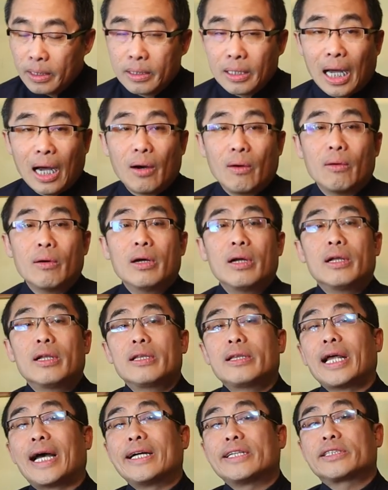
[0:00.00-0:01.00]
Now,
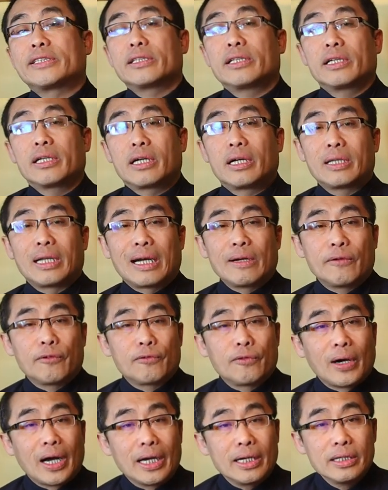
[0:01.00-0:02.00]
let's
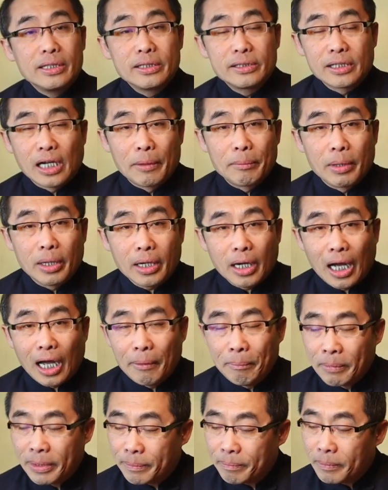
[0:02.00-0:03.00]
clarify some
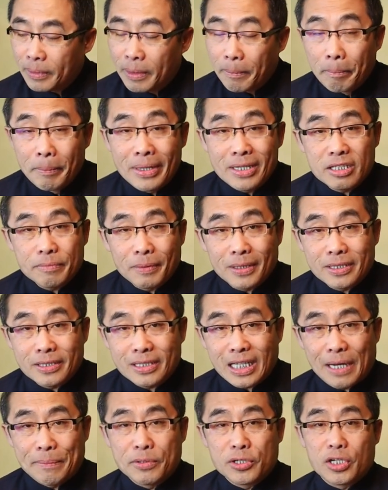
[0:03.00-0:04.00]
common
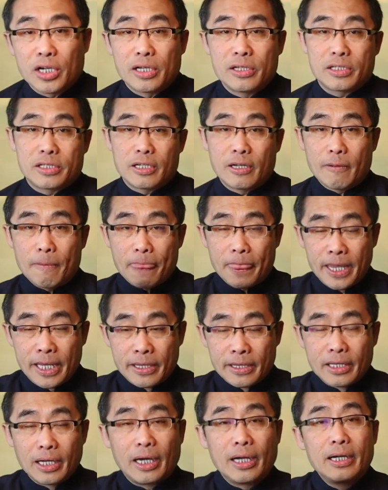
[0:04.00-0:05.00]
misperceptions
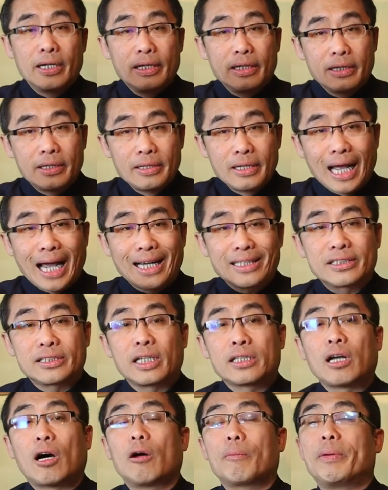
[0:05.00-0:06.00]
in the next
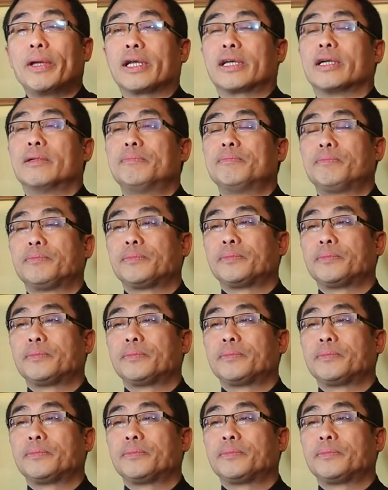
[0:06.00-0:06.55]
topic.